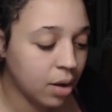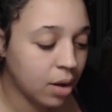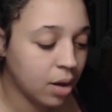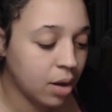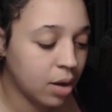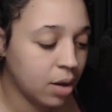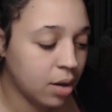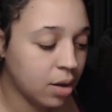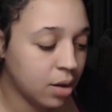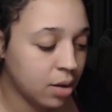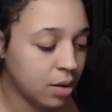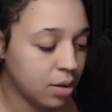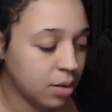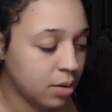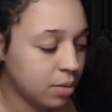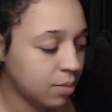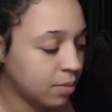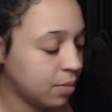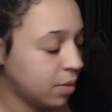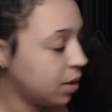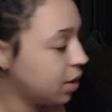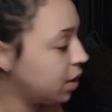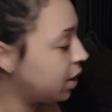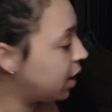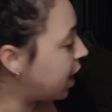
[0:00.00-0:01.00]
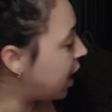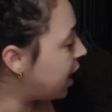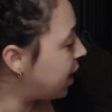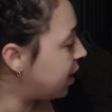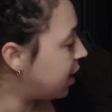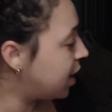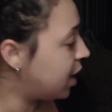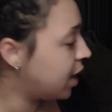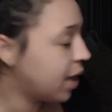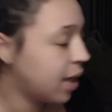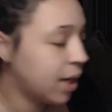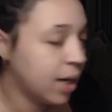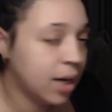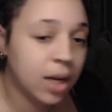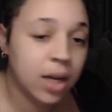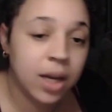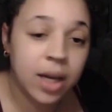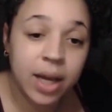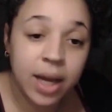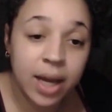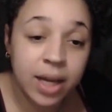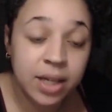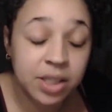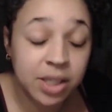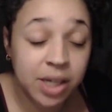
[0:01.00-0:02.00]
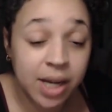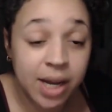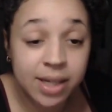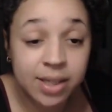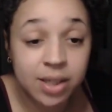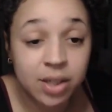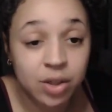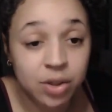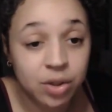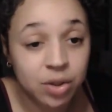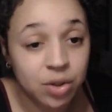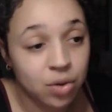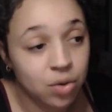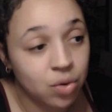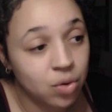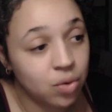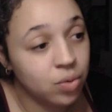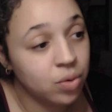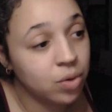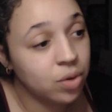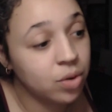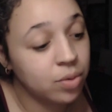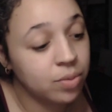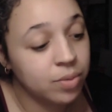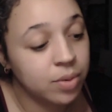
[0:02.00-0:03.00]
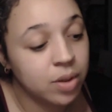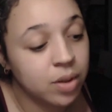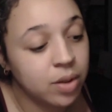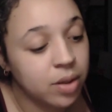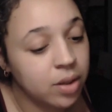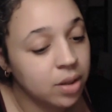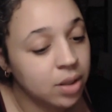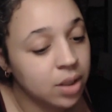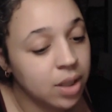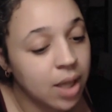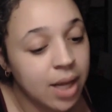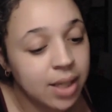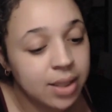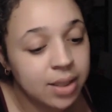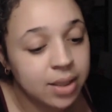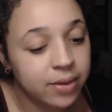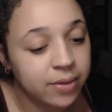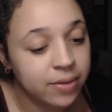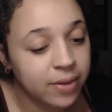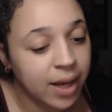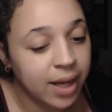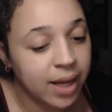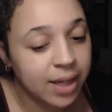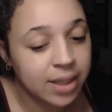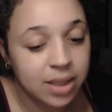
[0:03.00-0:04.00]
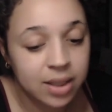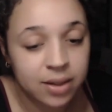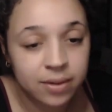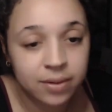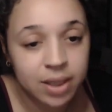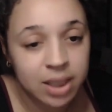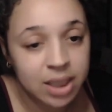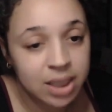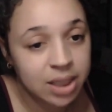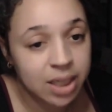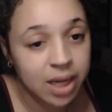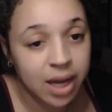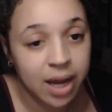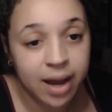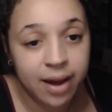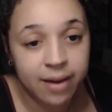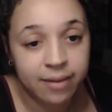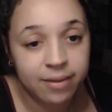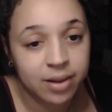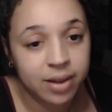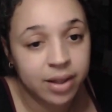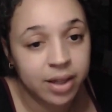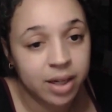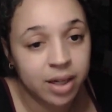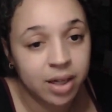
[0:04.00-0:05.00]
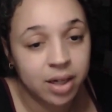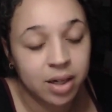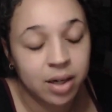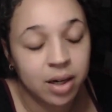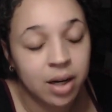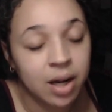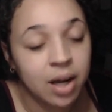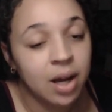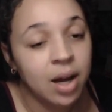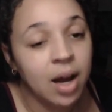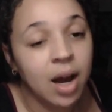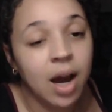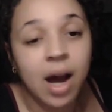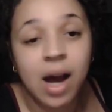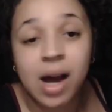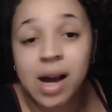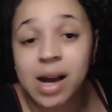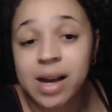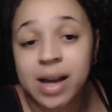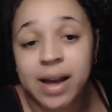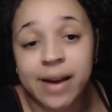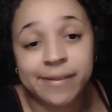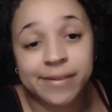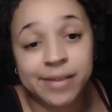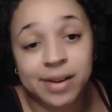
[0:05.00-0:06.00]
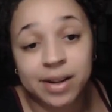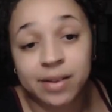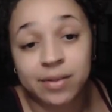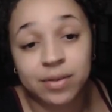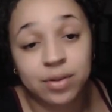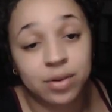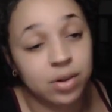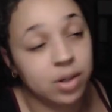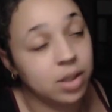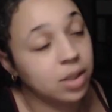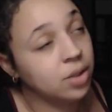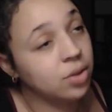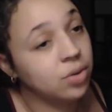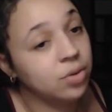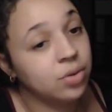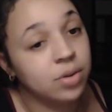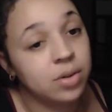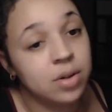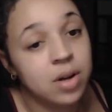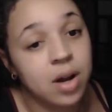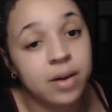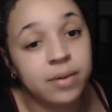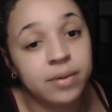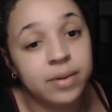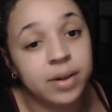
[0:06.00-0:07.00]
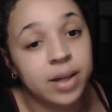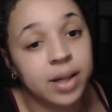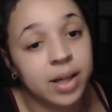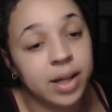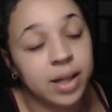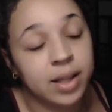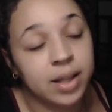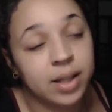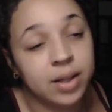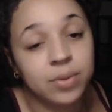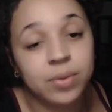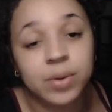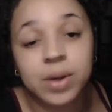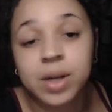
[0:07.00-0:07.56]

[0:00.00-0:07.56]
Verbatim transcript: um and then she has her schoolroom, so there's lots of activities I have in there. I have to give you a tour of it and then